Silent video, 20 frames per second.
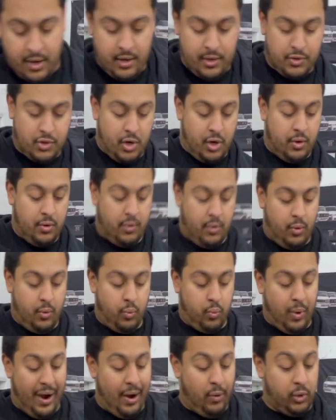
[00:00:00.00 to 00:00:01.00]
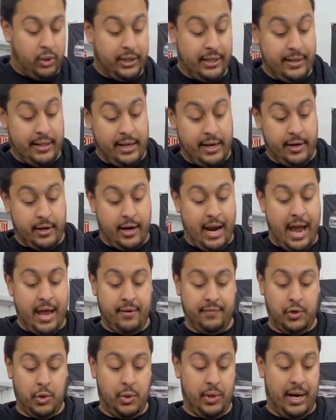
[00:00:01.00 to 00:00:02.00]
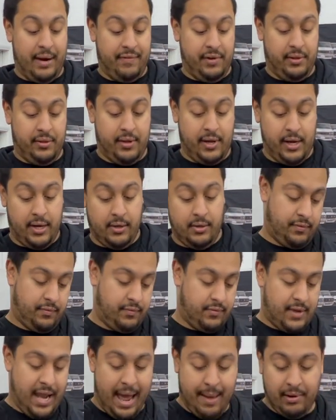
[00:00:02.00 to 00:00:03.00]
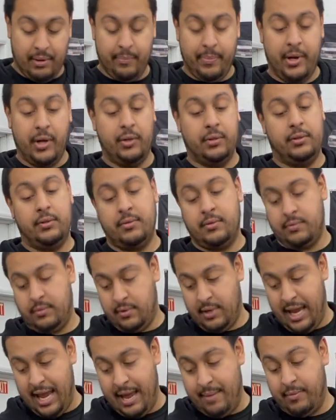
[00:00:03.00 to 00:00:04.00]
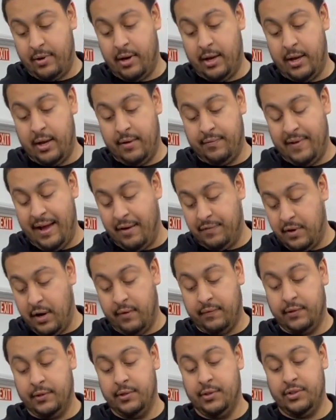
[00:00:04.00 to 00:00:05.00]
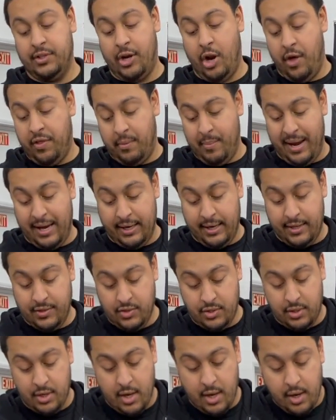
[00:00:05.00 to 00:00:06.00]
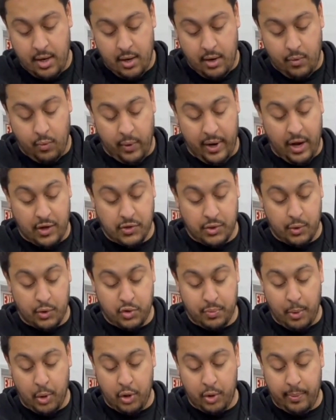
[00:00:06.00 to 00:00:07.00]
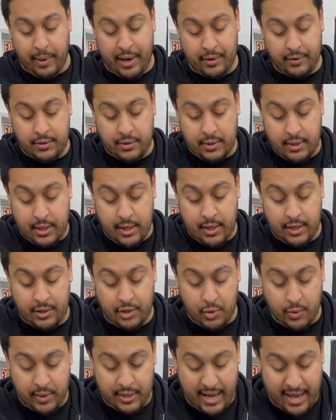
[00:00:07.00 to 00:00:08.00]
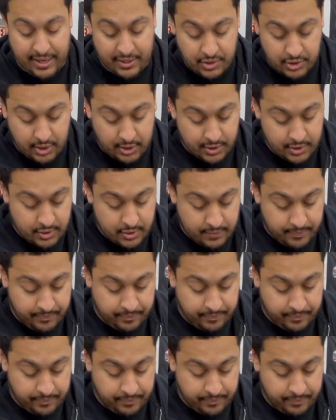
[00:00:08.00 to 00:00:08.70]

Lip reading: So while we're in there kind of doing everything, timing belt, cam valve covers, and all the maintenance, we also spoke about doing head studs.